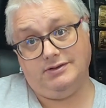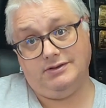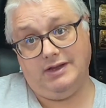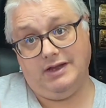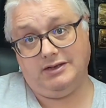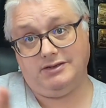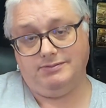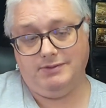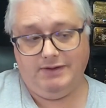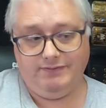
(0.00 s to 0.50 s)

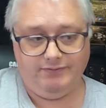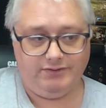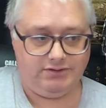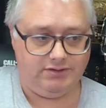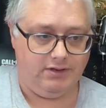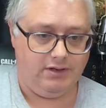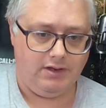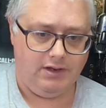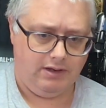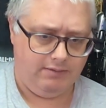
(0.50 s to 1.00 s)
next
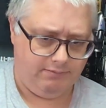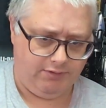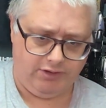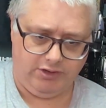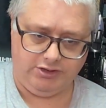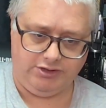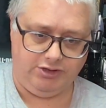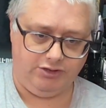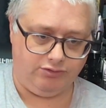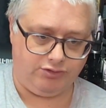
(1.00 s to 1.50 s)
month's,
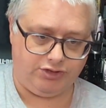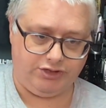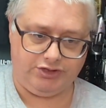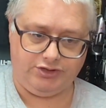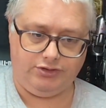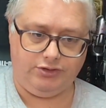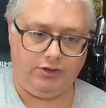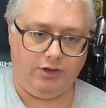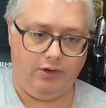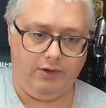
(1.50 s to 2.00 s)
because you're
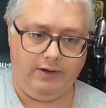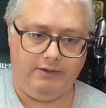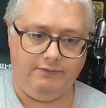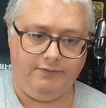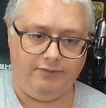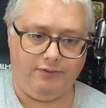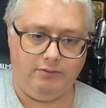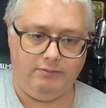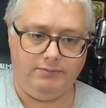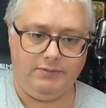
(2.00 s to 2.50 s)
just
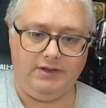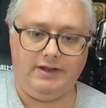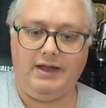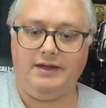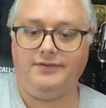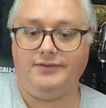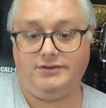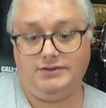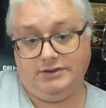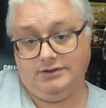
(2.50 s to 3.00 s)
going from the
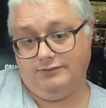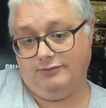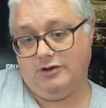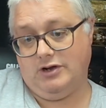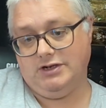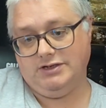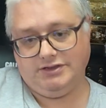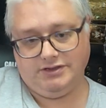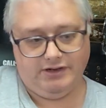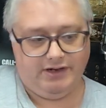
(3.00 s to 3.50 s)
left to the
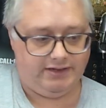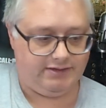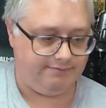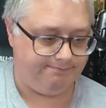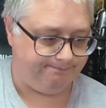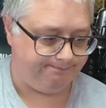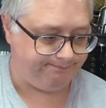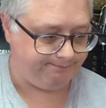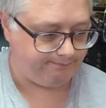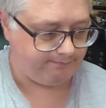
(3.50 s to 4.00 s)
right side.
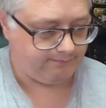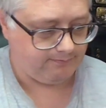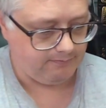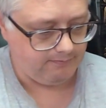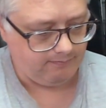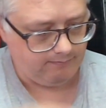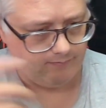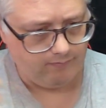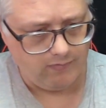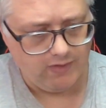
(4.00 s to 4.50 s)

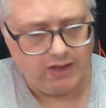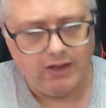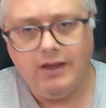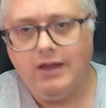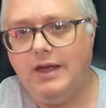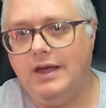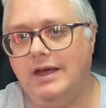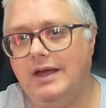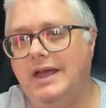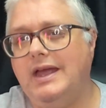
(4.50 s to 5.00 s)

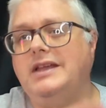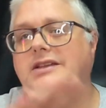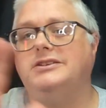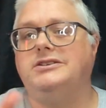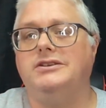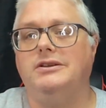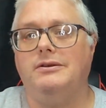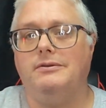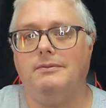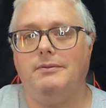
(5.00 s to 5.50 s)

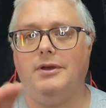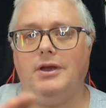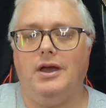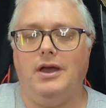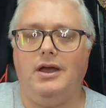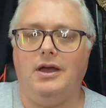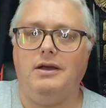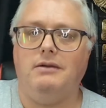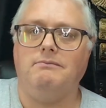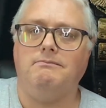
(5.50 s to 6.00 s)
It's
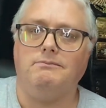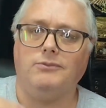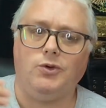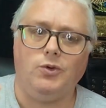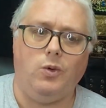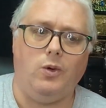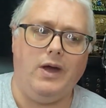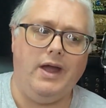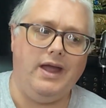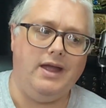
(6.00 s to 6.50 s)

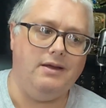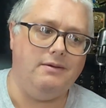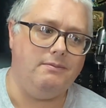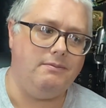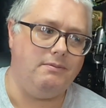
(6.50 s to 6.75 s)
quite